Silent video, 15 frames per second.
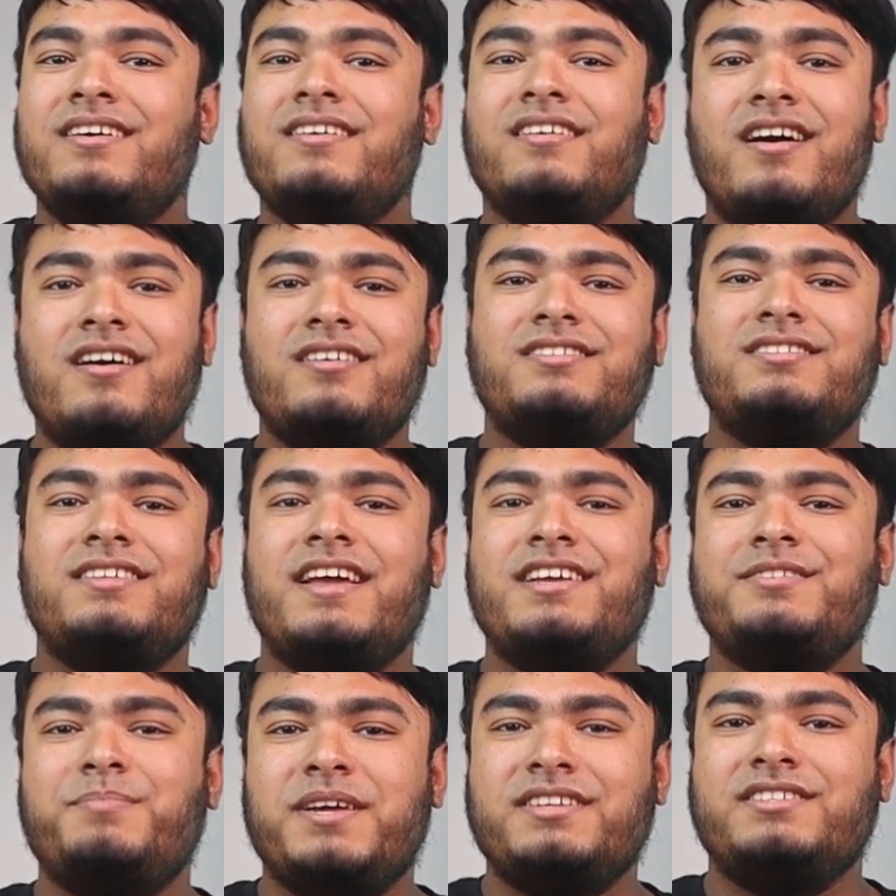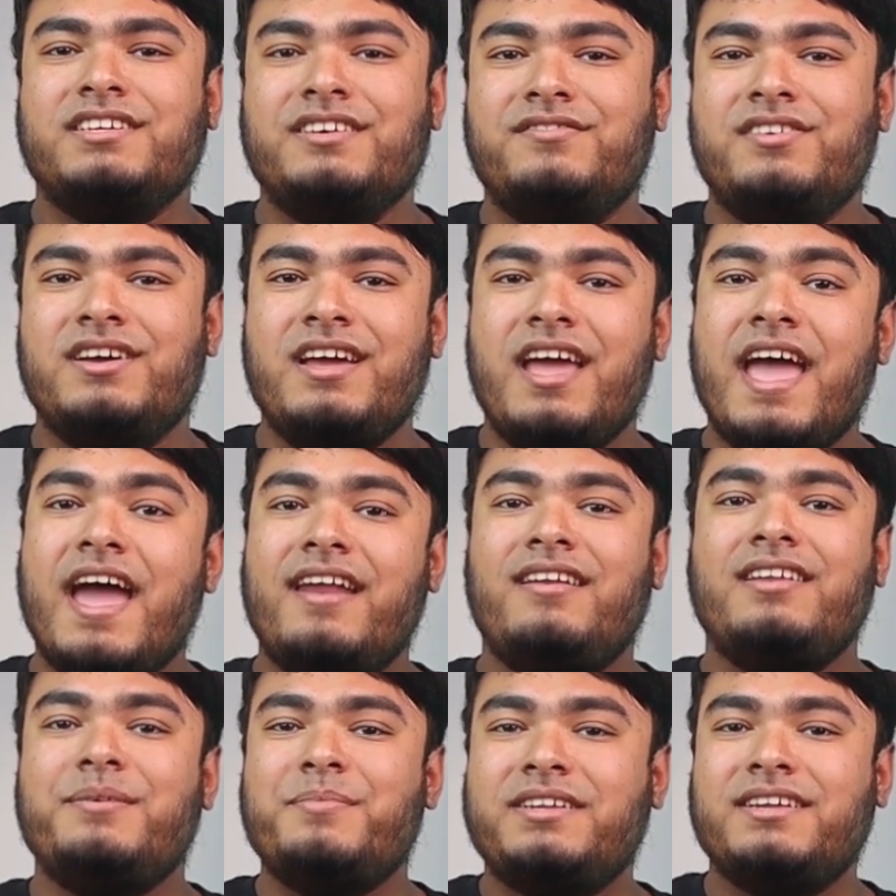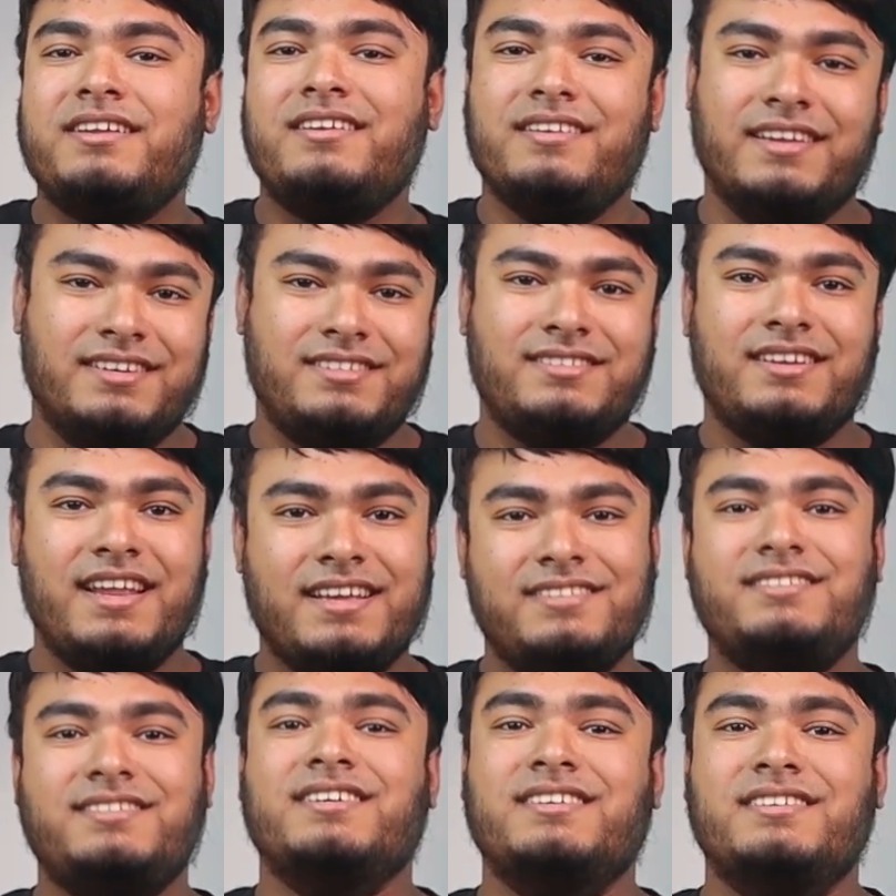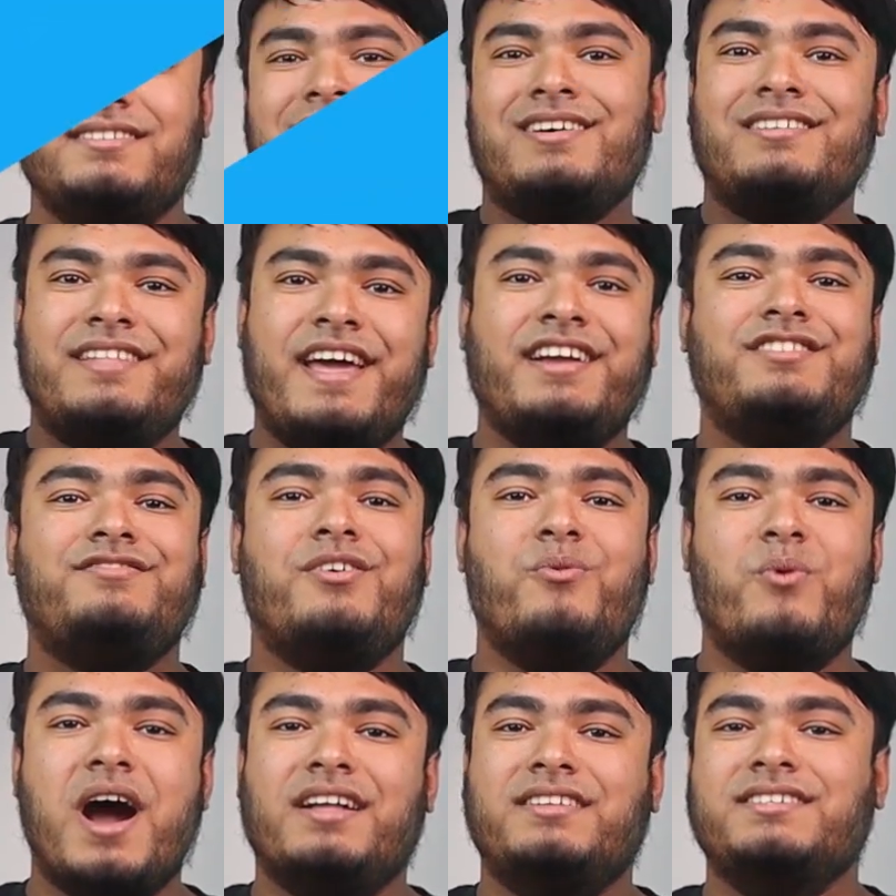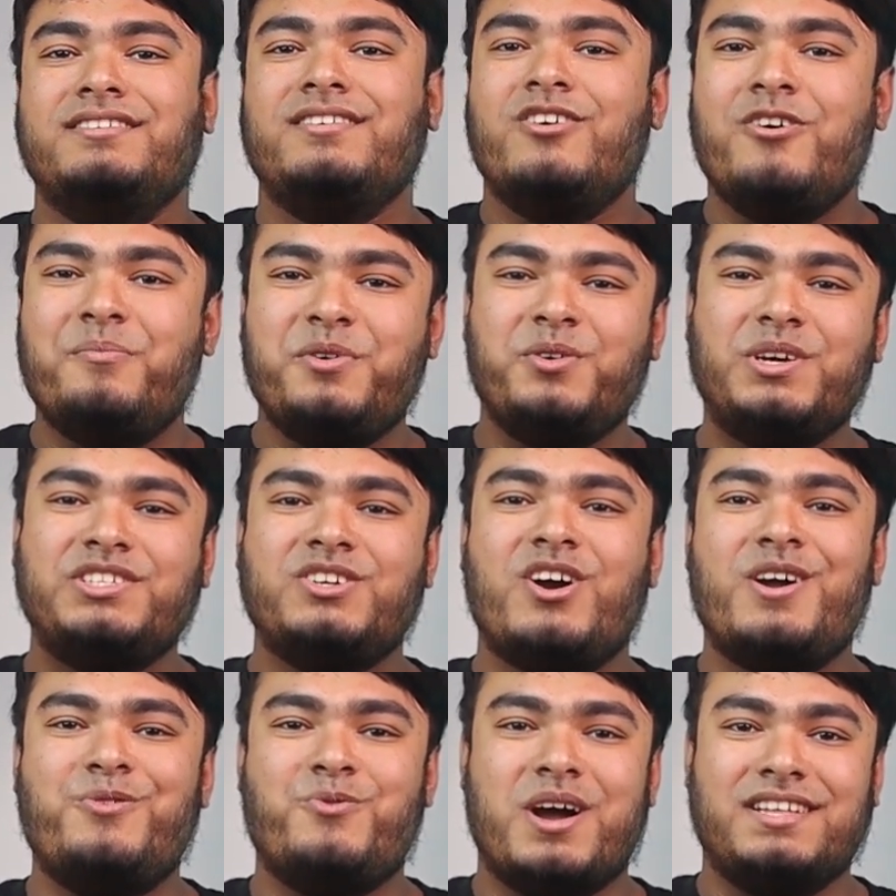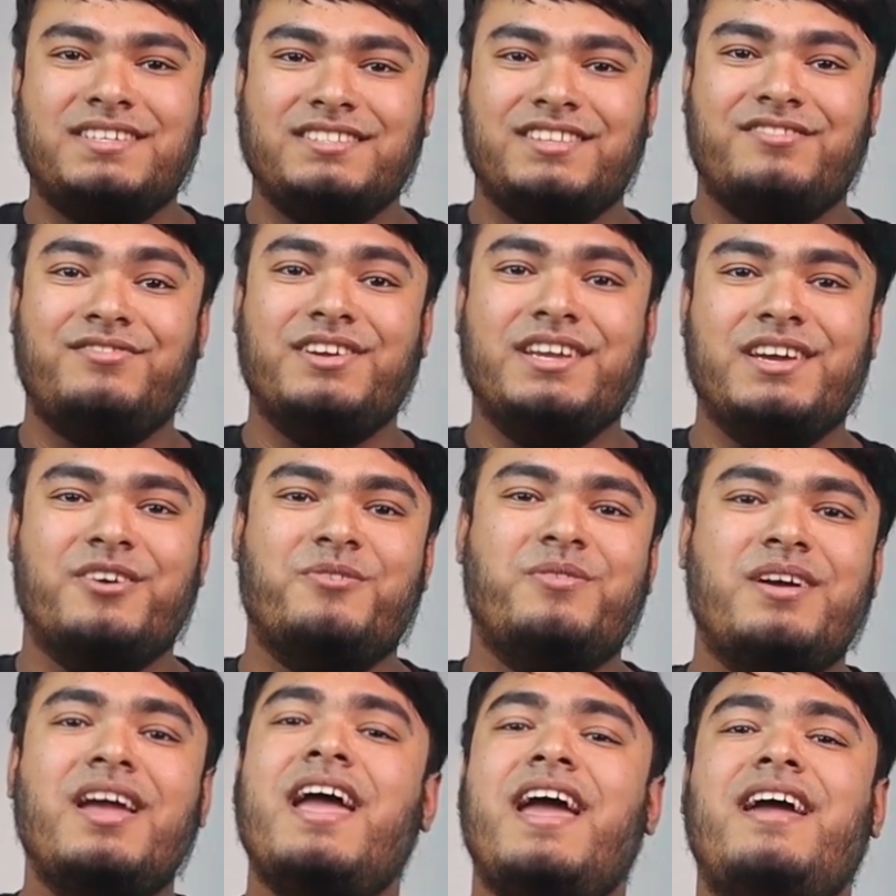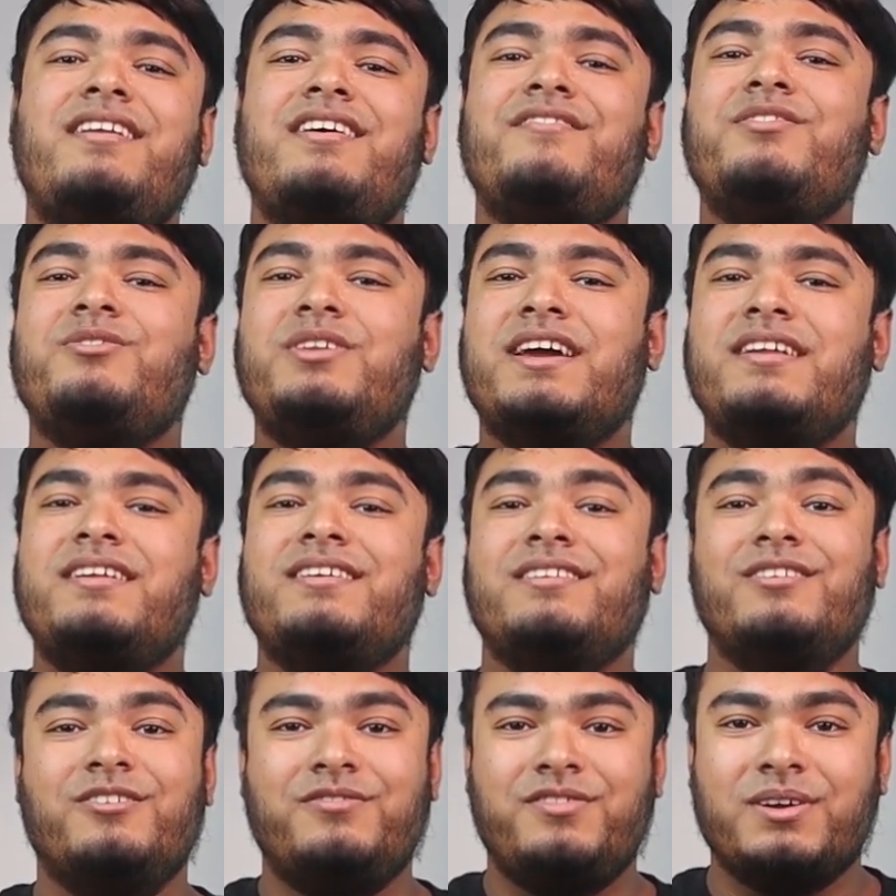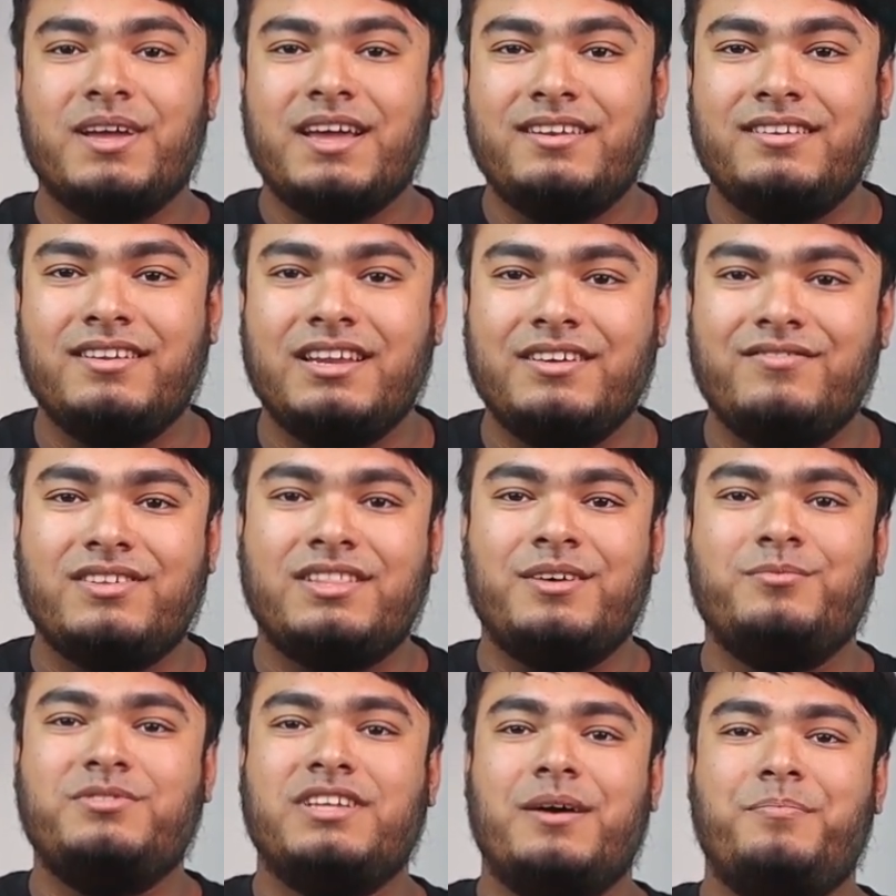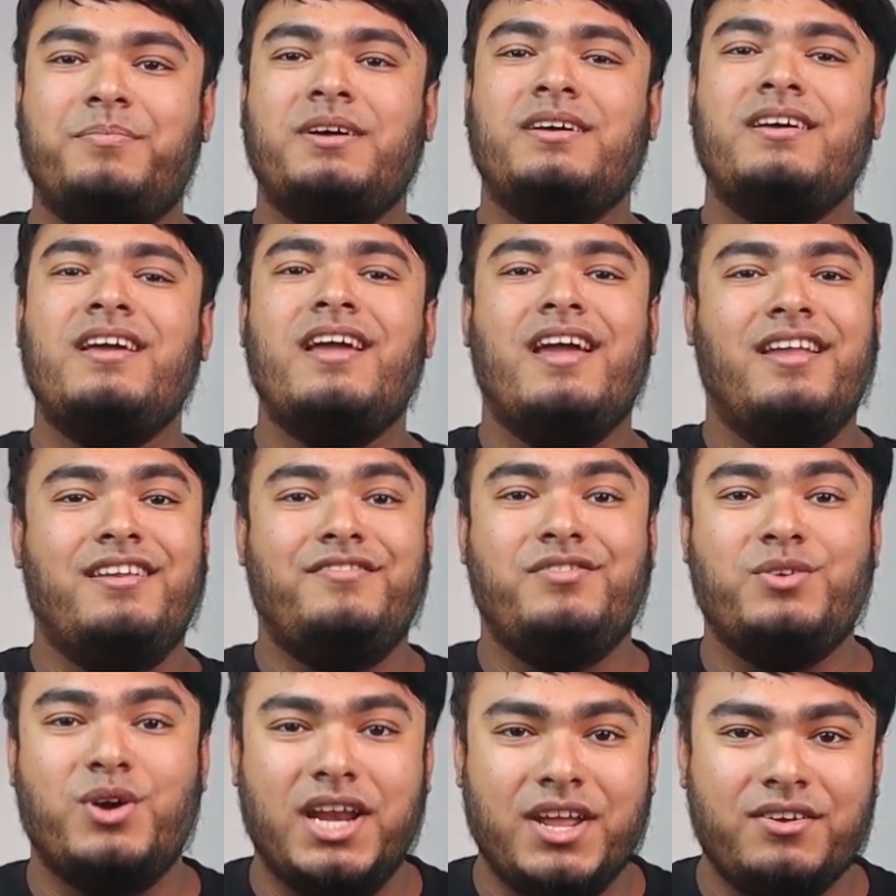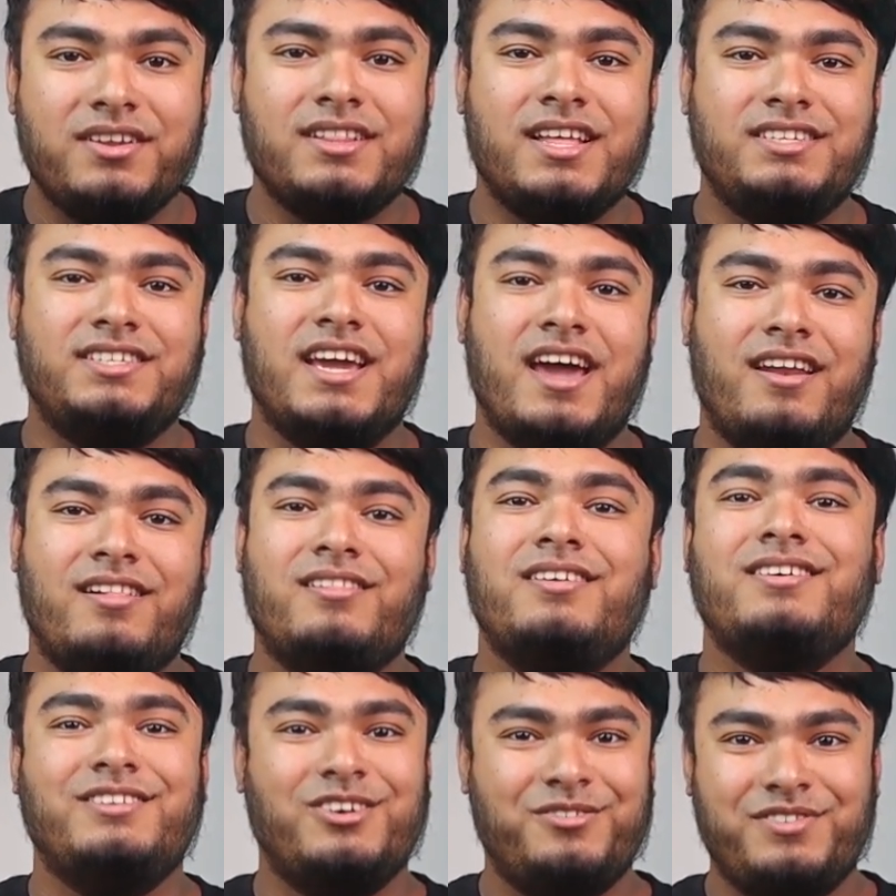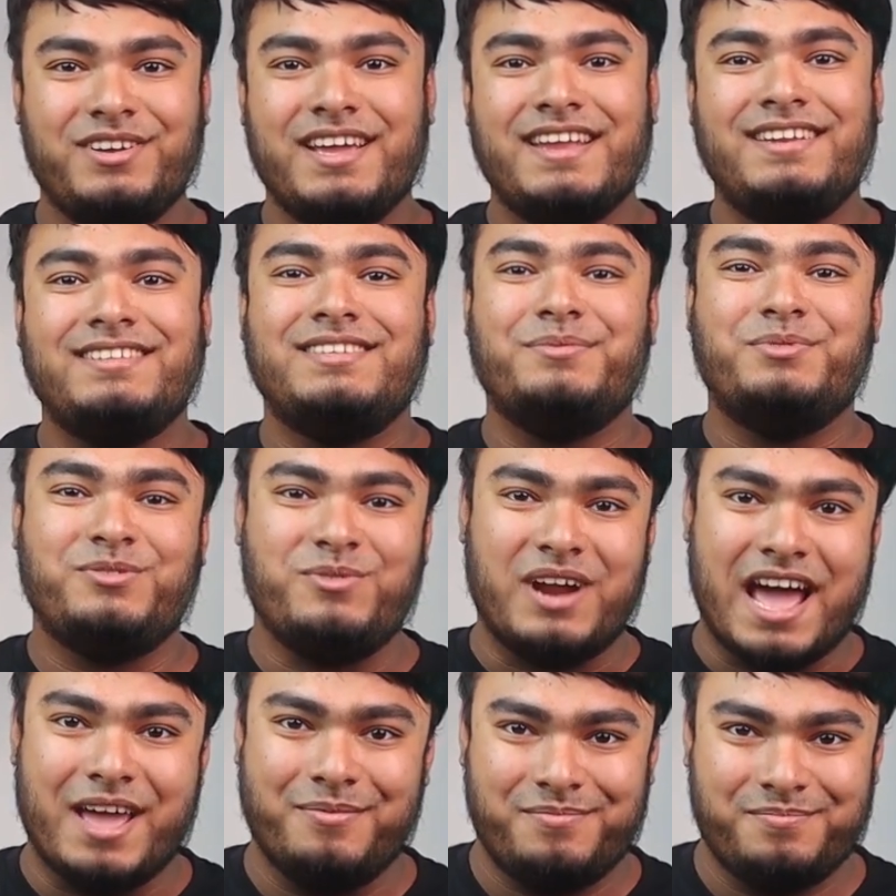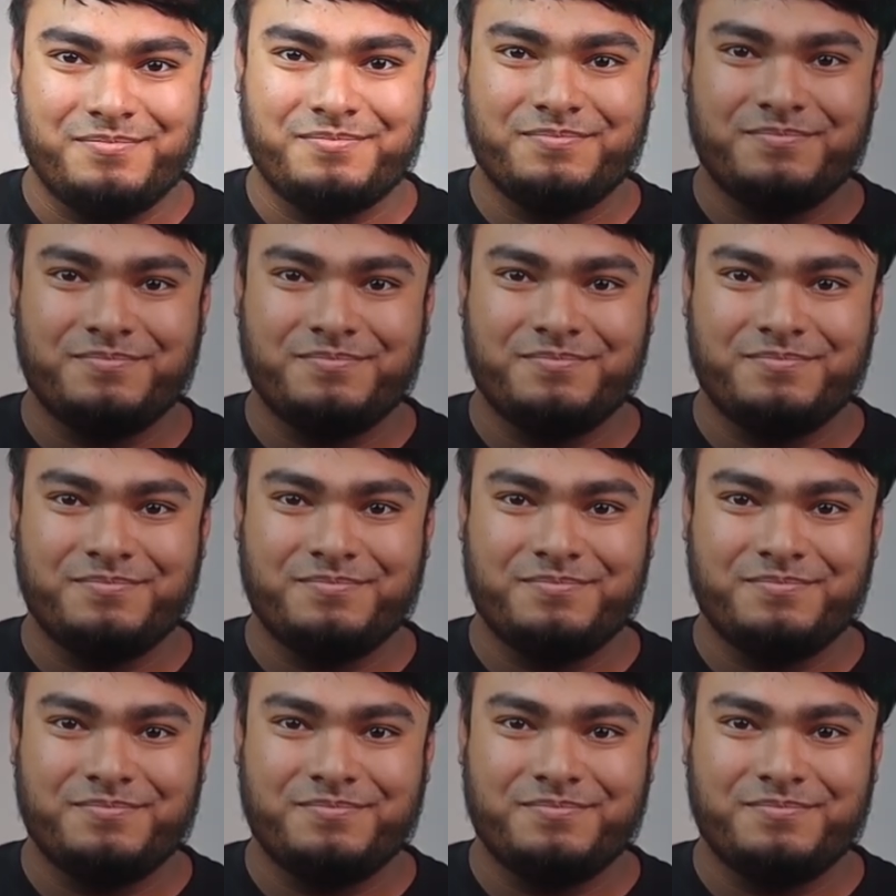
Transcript: Cons expensive and limited lens selection. Thanks for watching. Hope you enjoyed watching the video. And if you did, don't forget to leave a thumbs up. And if you are new to the channel, don't forget to subscribe.